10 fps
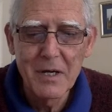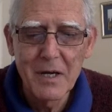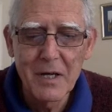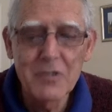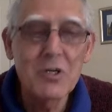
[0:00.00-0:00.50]

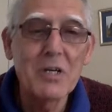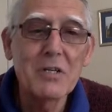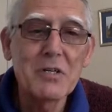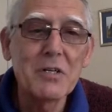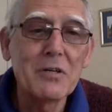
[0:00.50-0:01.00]
A
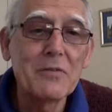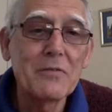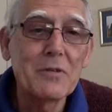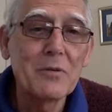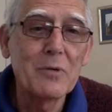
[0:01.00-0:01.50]
chasing after
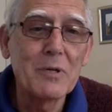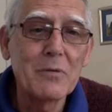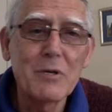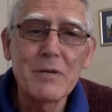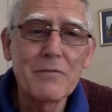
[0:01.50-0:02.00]
the wind.
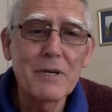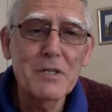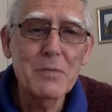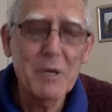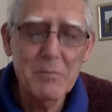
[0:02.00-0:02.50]
What if I
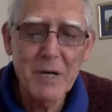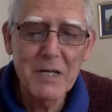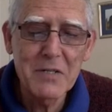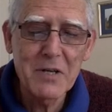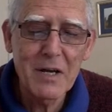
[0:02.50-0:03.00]
spend my
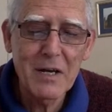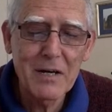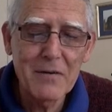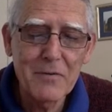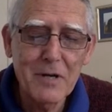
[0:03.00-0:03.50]
entire
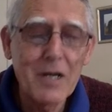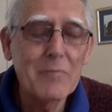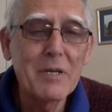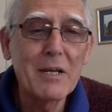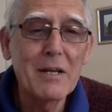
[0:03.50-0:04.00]
life
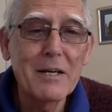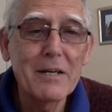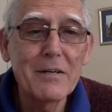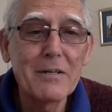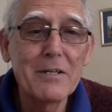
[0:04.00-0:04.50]
climbing a ladder
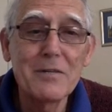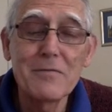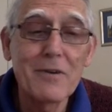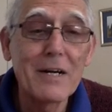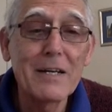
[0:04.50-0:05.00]
only to
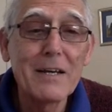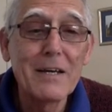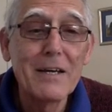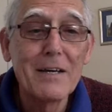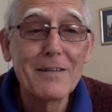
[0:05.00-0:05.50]
find
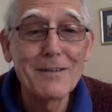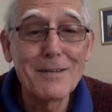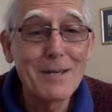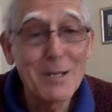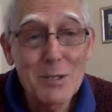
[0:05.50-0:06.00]
that the
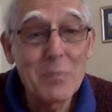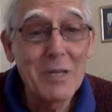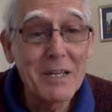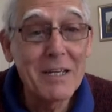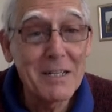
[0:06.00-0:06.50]
ladder's been
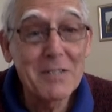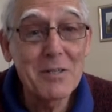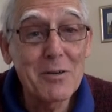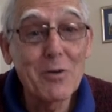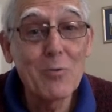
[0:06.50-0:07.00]
against the
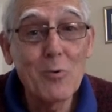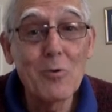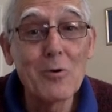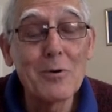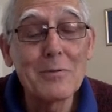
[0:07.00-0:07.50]
wrong wall?